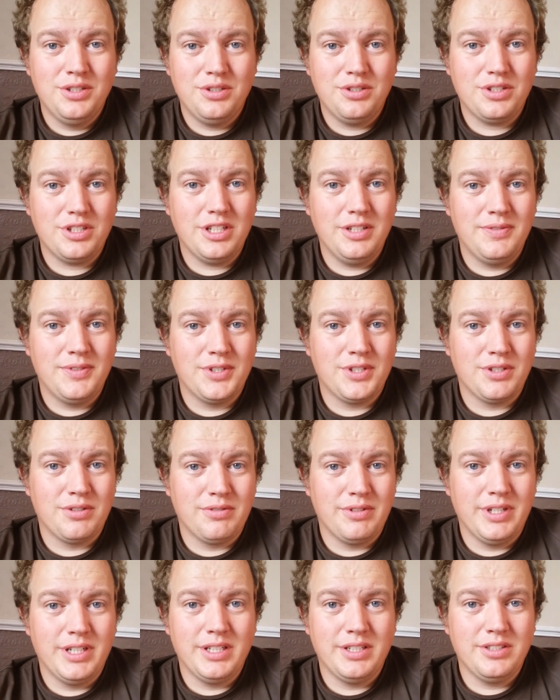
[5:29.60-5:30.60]
just give us a
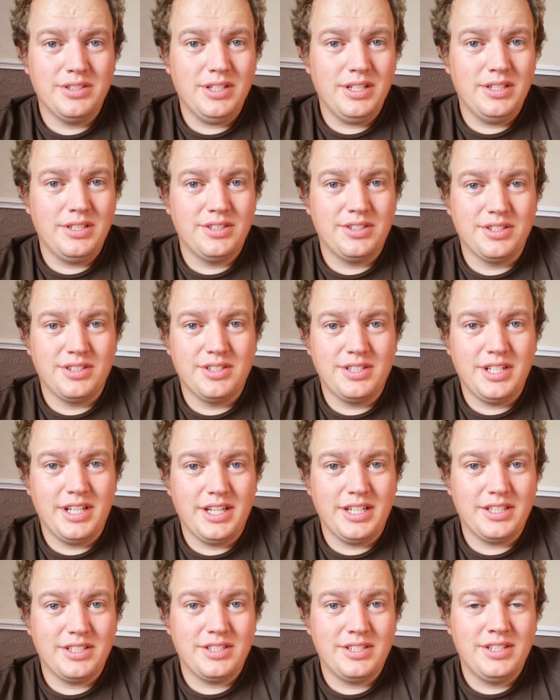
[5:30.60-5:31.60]
ring, send us a
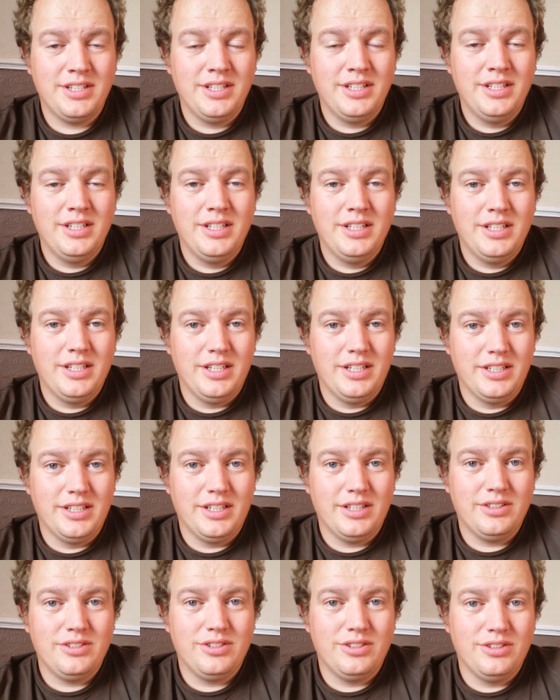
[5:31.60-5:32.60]
text, and
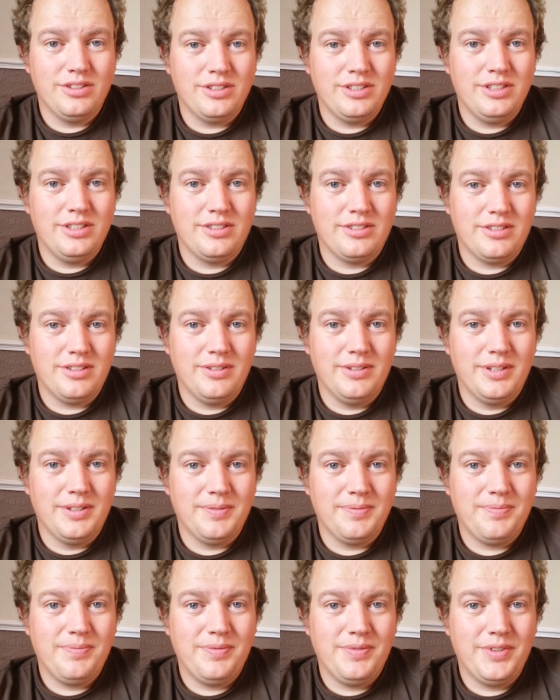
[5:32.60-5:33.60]
I'll talk you through it.